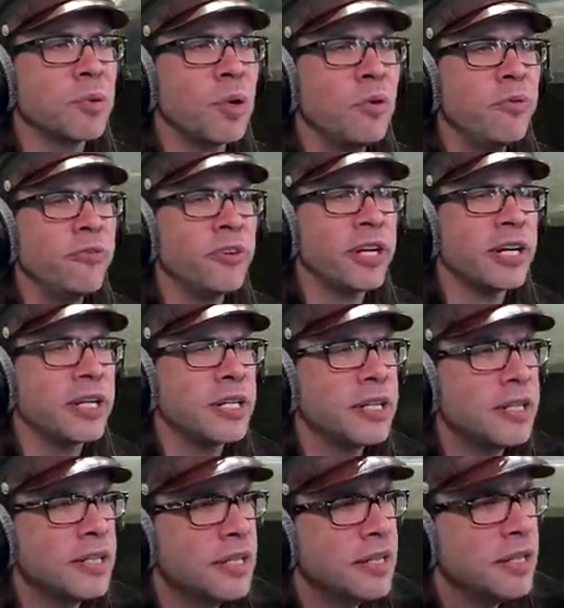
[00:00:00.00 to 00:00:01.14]
profile
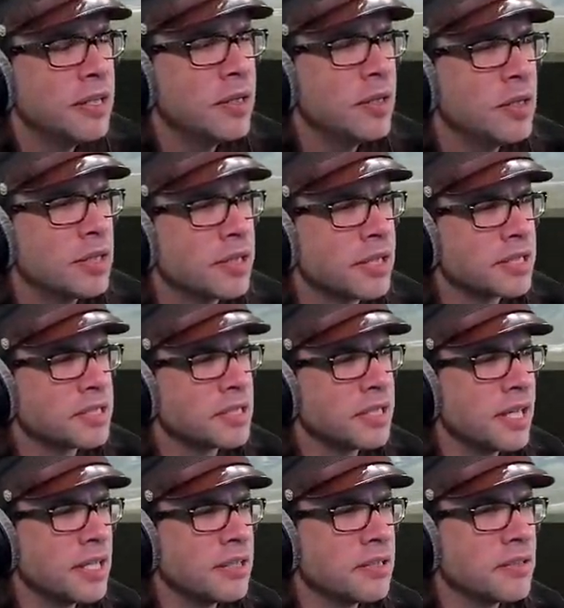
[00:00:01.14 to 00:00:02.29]
that's
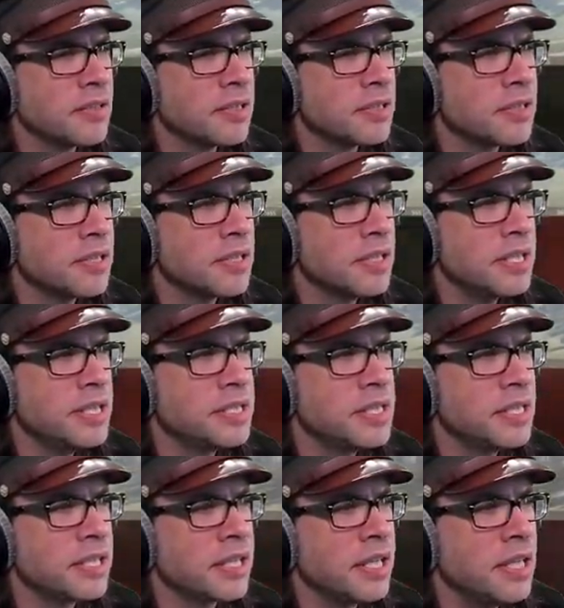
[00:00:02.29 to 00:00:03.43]
not
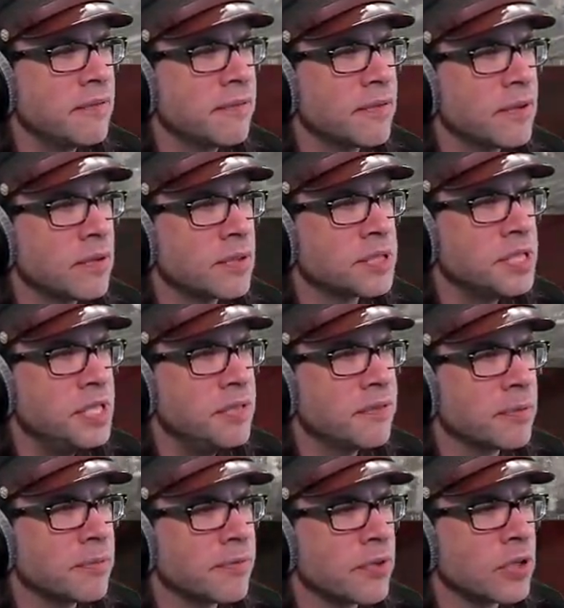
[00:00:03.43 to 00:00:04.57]
easy to hit or see
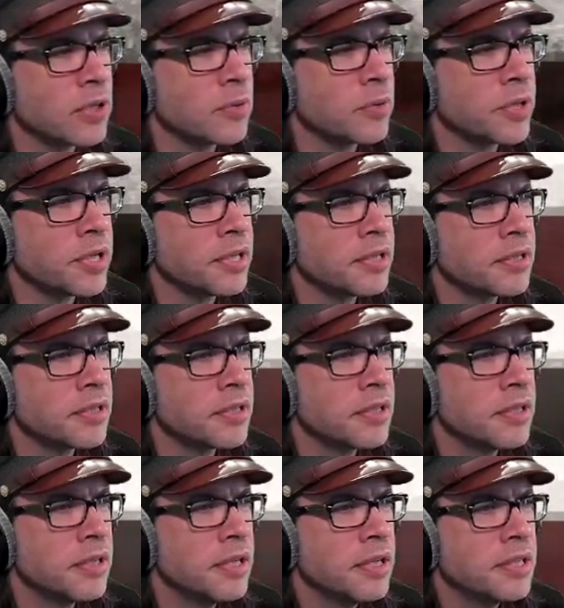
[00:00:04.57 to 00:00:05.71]
from far away.
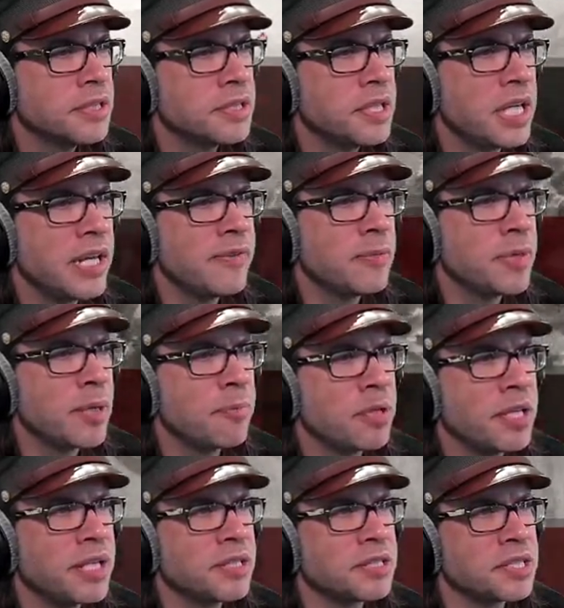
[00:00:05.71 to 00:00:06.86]
Instead of having my
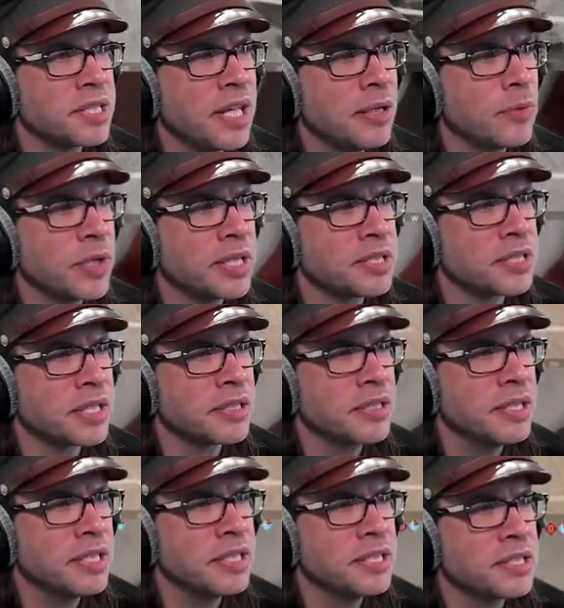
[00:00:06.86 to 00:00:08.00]
plane sideways like
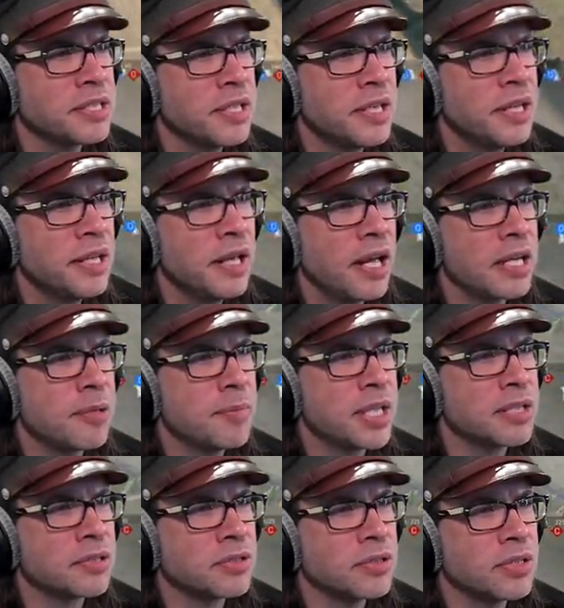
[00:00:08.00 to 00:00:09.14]
this, I can make
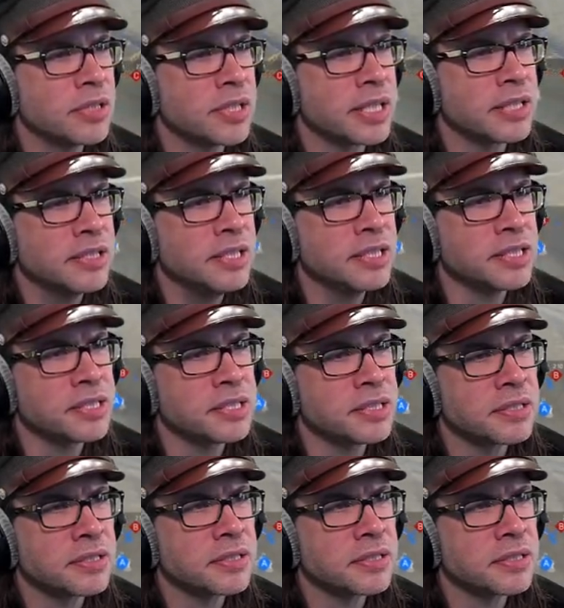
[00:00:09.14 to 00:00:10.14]
the turn like this.